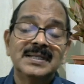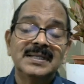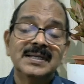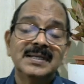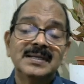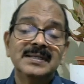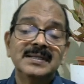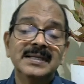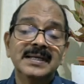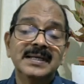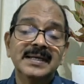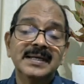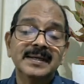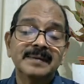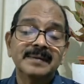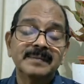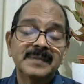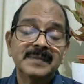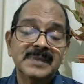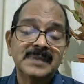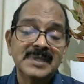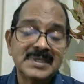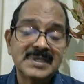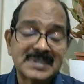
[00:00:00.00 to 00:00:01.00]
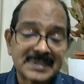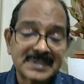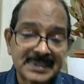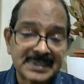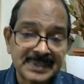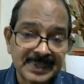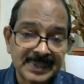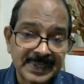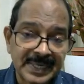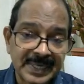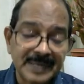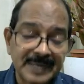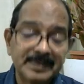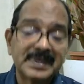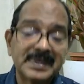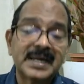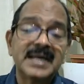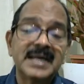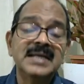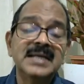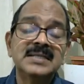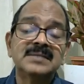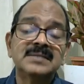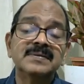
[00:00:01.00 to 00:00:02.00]
this
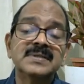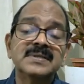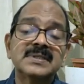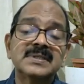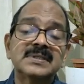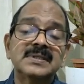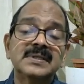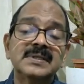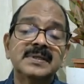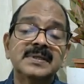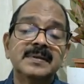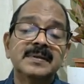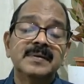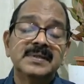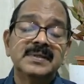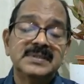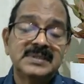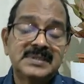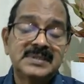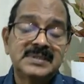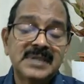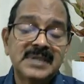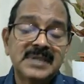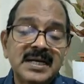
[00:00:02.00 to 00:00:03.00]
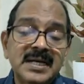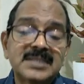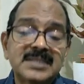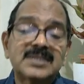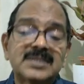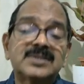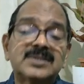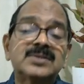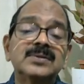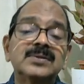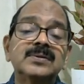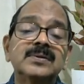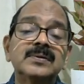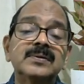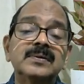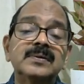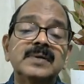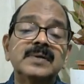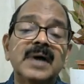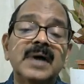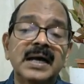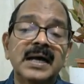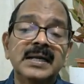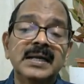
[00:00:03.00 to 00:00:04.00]
case was just to
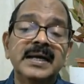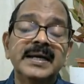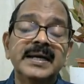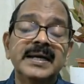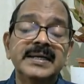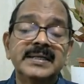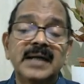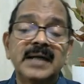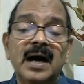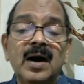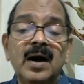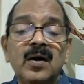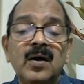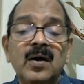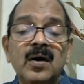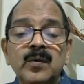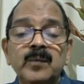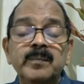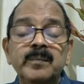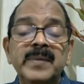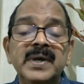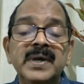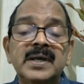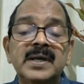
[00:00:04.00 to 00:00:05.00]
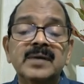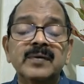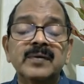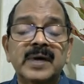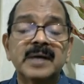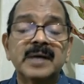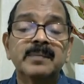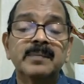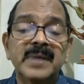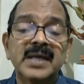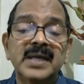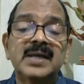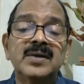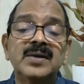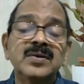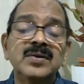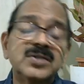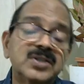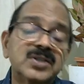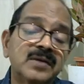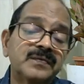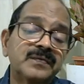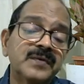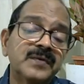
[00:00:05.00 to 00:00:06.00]
highlight how you can make
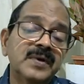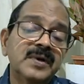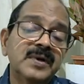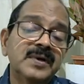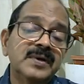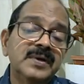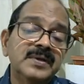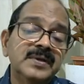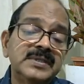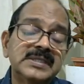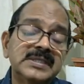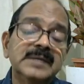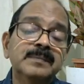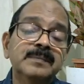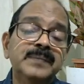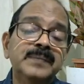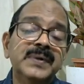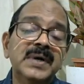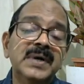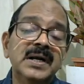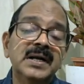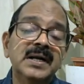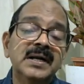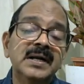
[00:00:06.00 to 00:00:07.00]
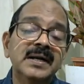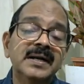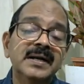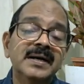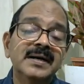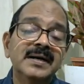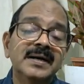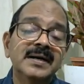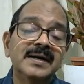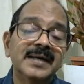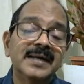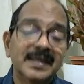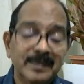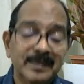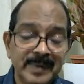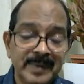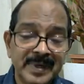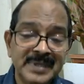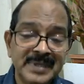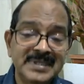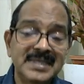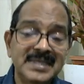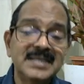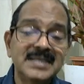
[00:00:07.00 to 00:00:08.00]
use of simple
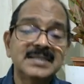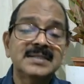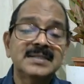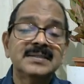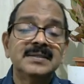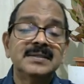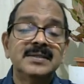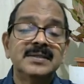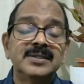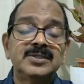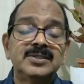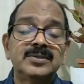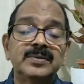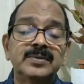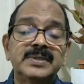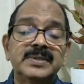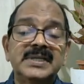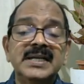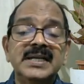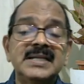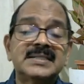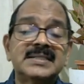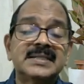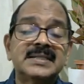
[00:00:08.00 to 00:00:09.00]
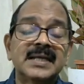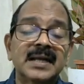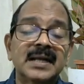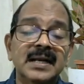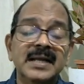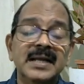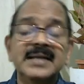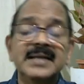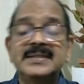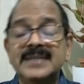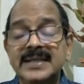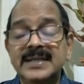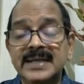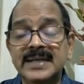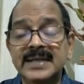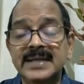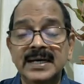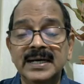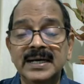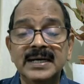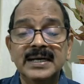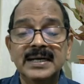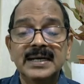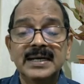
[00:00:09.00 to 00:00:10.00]
images to teach a related
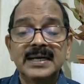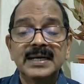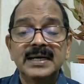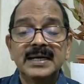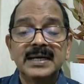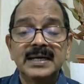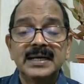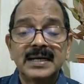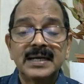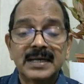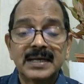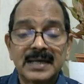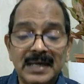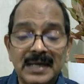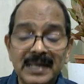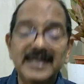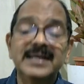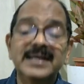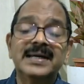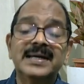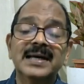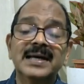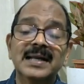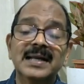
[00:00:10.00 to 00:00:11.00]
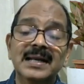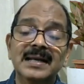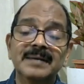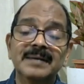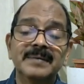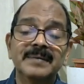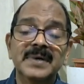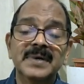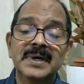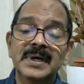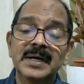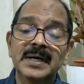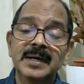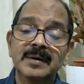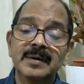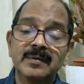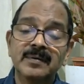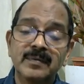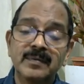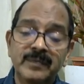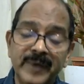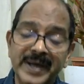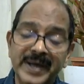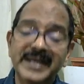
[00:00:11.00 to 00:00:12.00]
clinical
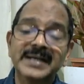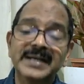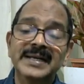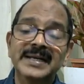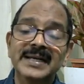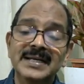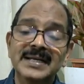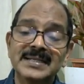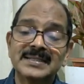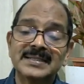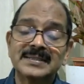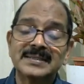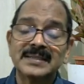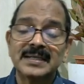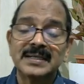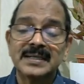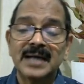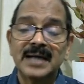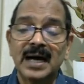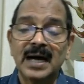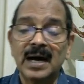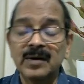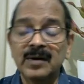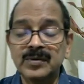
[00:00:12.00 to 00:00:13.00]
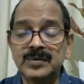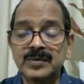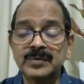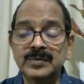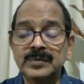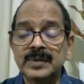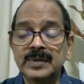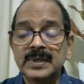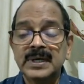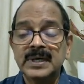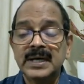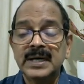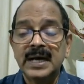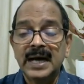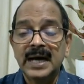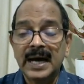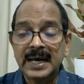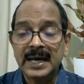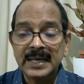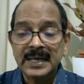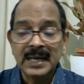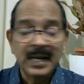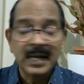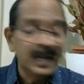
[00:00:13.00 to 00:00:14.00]
findings, how to
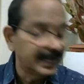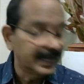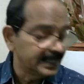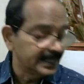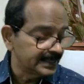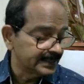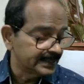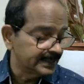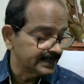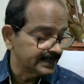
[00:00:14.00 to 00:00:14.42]
analyze the